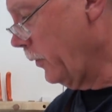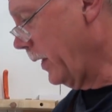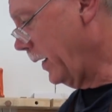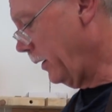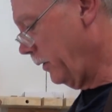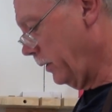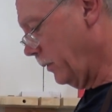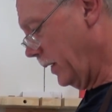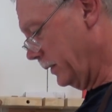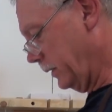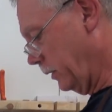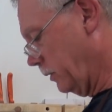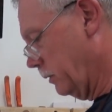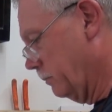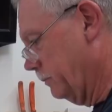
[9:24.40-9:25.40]
that area right
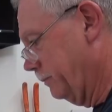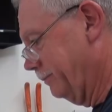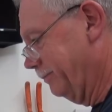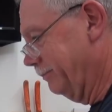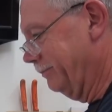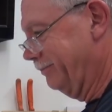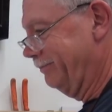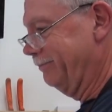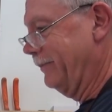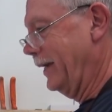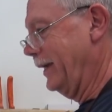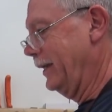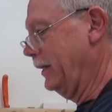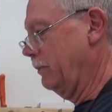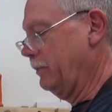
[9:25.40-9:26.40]
there
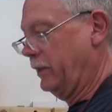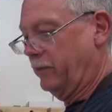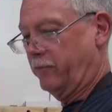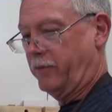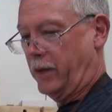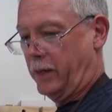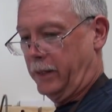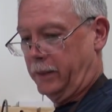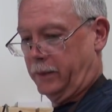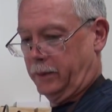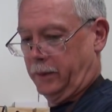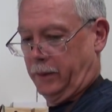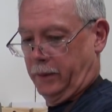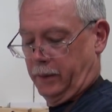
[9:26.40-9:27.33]
may end up being fine,